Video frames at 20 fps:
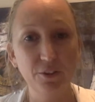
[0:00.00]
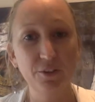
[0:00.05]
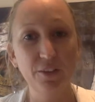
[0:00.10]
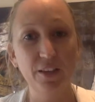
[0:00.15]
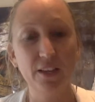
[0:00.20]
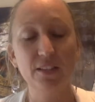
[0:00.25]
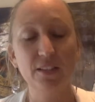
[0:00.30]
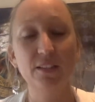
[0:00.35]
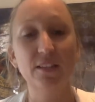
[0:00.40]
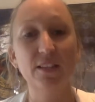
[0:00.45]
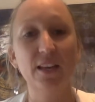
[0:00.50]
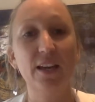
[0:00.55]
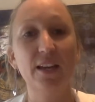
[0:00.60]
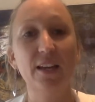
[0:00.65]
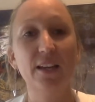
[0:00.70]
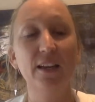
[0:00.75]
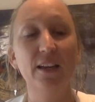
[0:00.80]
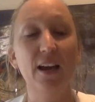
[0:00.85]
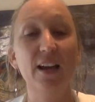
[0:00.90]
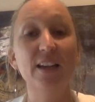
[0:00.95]
they
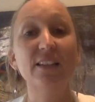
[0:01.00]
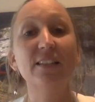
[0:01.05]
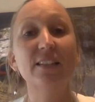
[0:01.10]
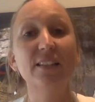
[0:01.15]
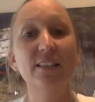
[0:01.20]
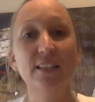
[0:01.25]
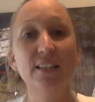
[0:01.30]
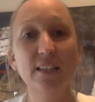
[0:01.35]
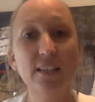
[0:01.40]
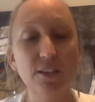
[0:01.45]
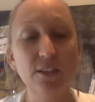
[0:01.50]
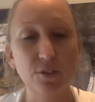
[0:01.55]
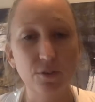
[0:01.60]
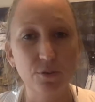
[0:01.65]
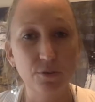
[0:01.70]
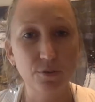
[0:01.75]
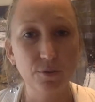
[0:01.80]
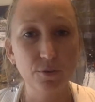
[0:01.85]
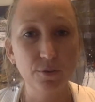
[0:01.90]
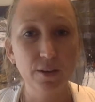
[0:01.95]
say, "I see
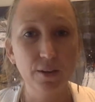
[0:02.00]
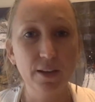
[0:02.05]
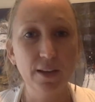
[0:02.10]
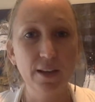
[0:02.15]
you."